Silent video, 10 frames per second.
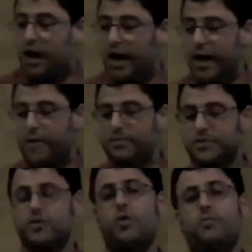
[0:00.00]

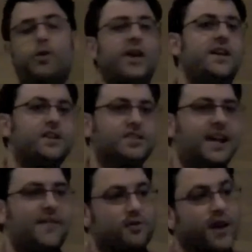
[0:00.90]
So the whole point here is to
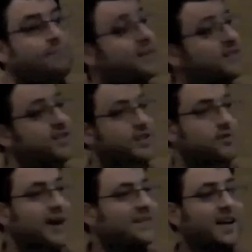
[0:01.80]
have the right message at the
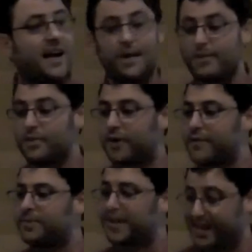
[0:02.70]
right time in the
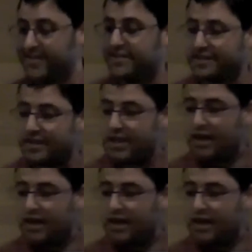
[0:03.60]
right place.